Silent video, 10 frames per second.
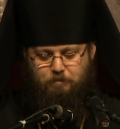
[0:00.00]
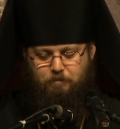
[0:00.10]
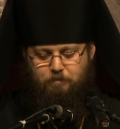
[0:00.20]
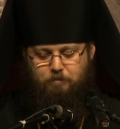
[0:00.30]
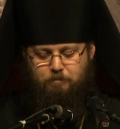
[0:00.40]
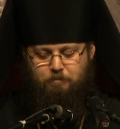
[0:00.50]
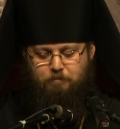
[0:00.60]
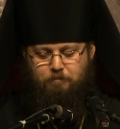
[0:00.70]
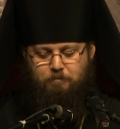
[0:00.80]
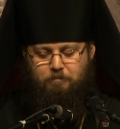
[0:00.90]

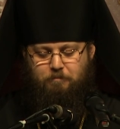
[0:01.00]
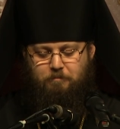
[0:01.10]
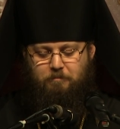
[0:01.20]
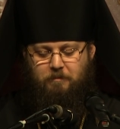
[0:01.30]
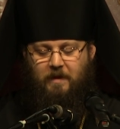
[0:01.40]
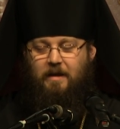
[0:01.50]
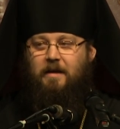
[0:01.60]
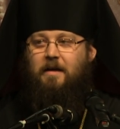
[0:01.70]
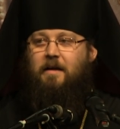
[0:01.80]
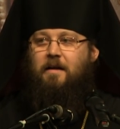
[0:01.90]
No one is speaking in this clip.